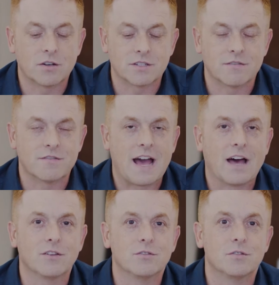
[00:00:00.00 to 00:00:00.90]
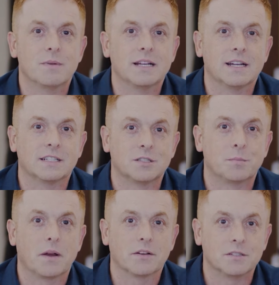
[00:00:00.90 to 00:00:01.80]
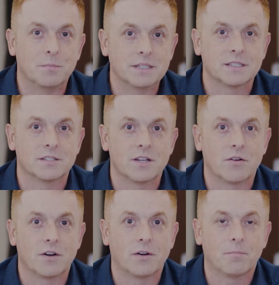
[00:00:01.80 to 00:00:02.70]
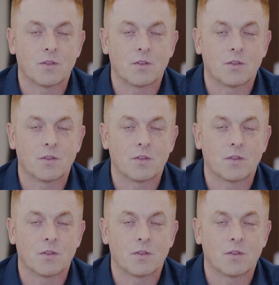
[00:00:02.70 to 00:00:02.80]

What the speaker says: there's a value to being an experienced business owner